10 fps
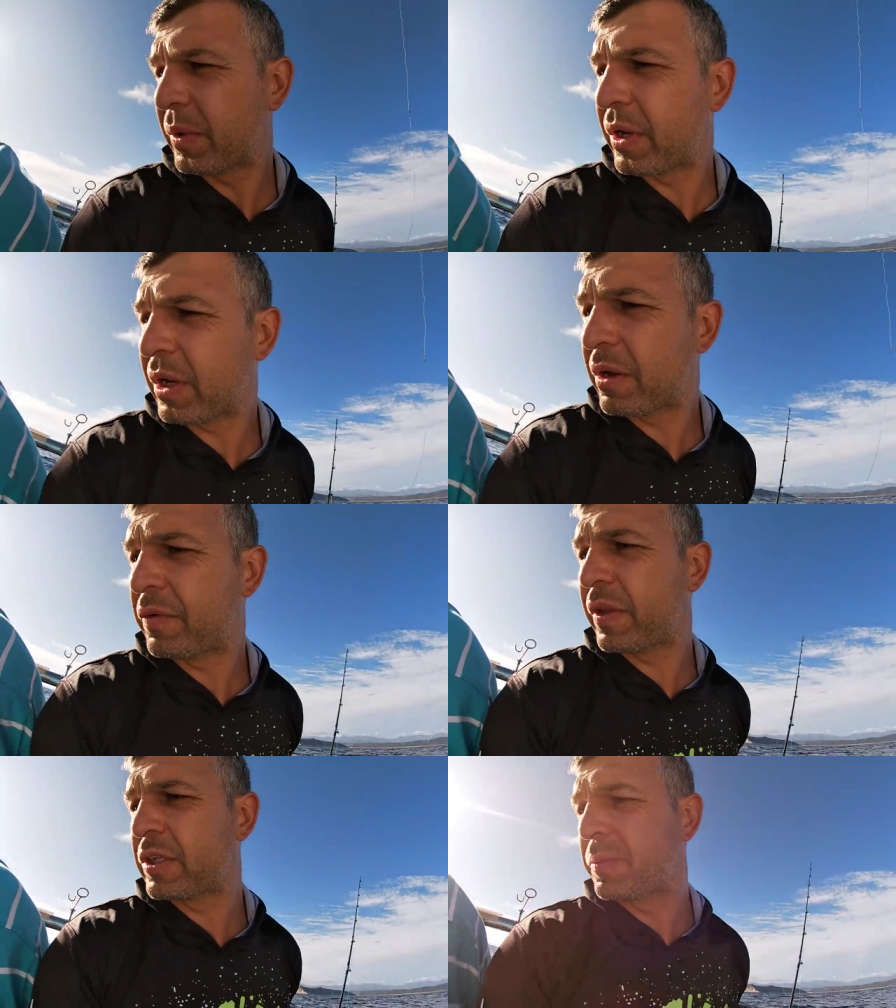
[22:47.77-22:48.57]
we're gonna go
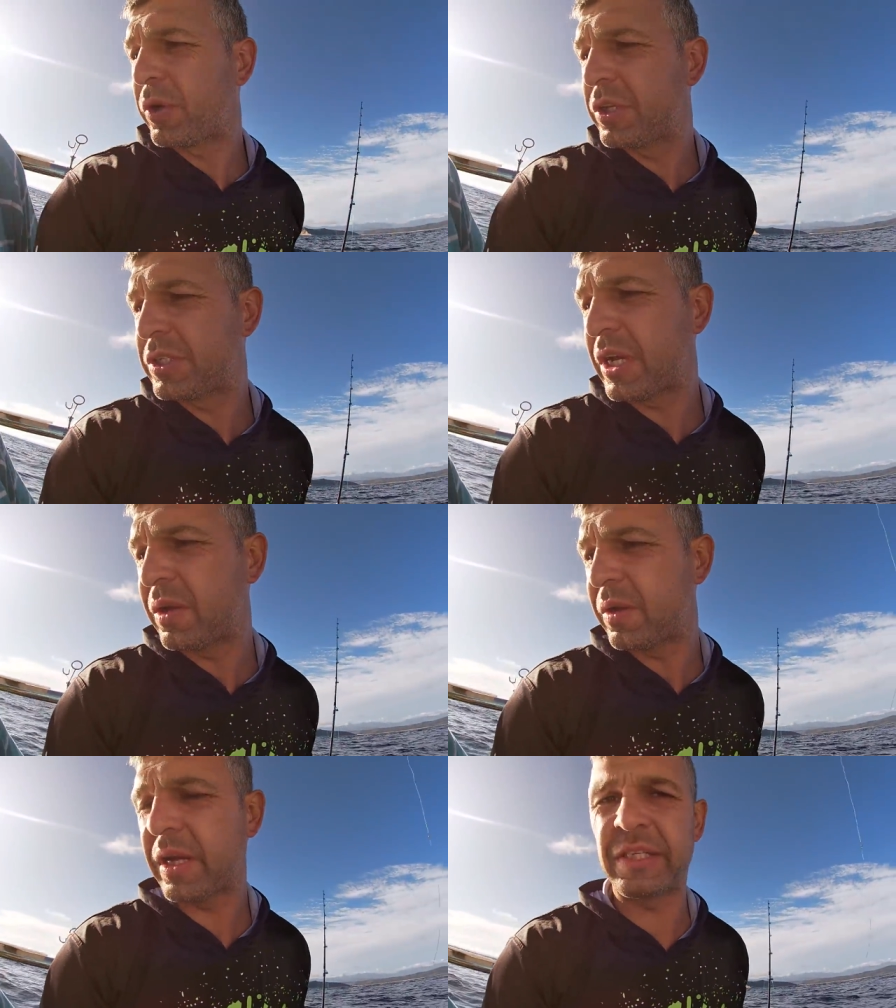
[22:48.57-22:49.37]
for those bonnies
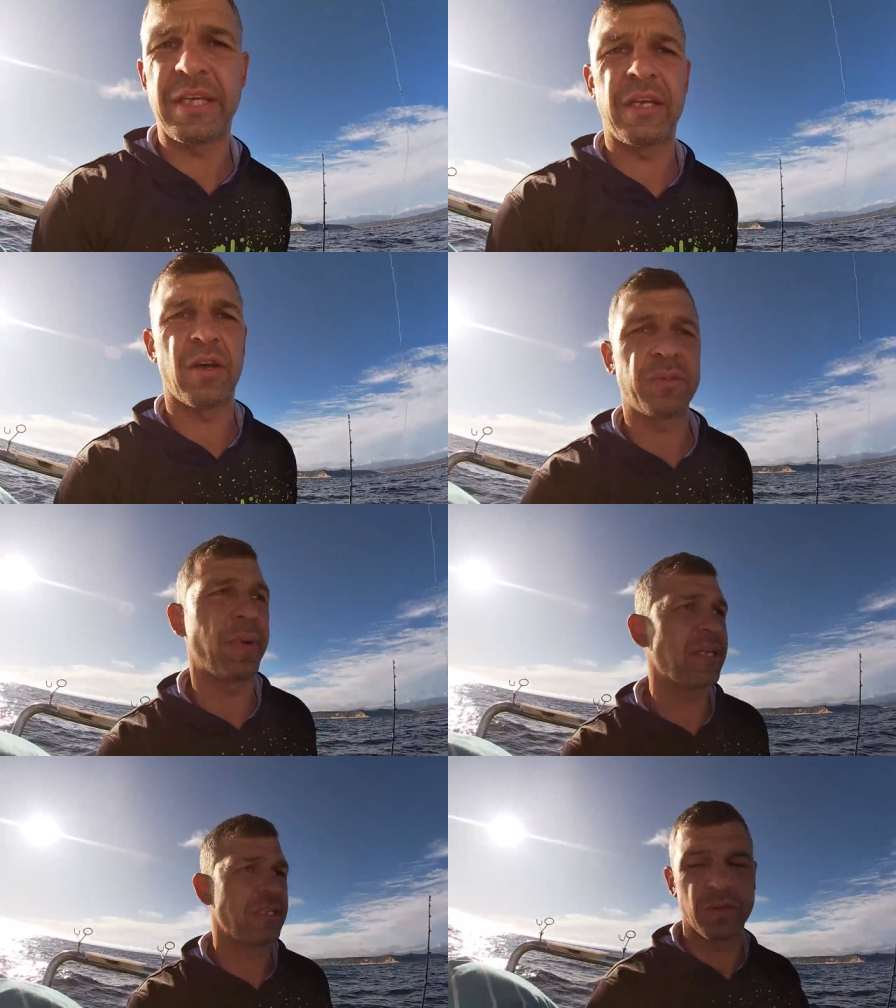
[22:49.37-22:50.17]
now. I said last
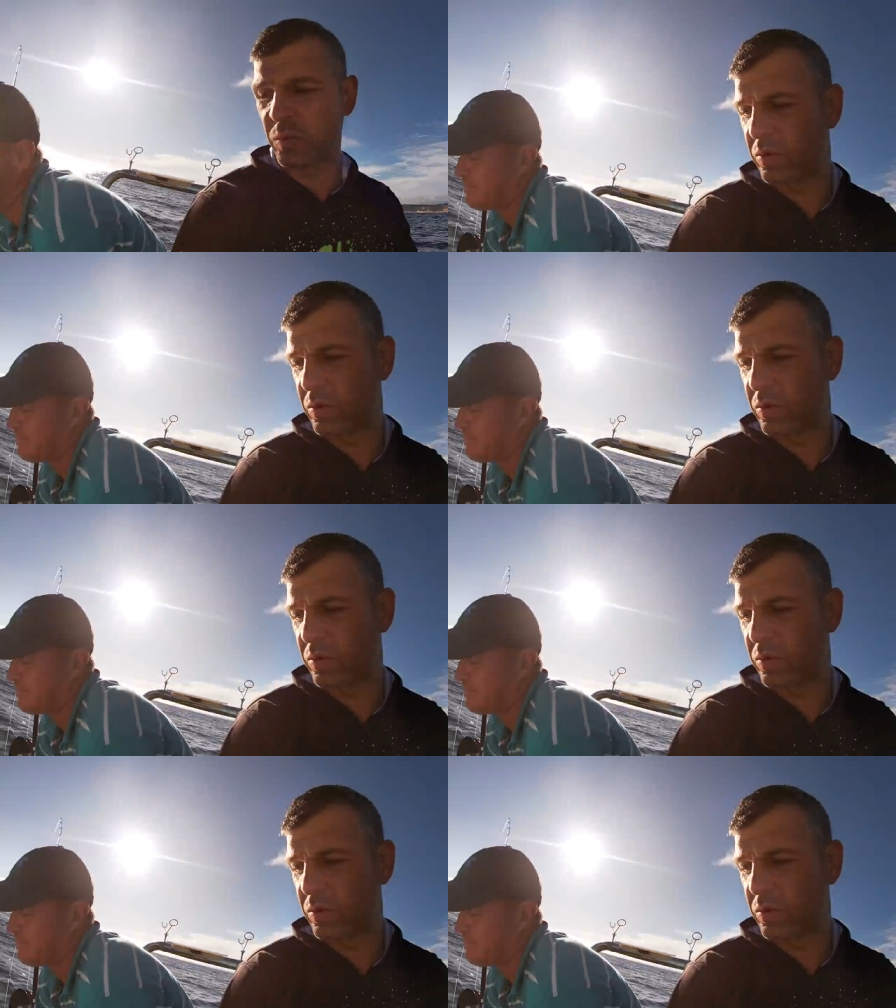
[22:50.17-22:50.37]
bait's in the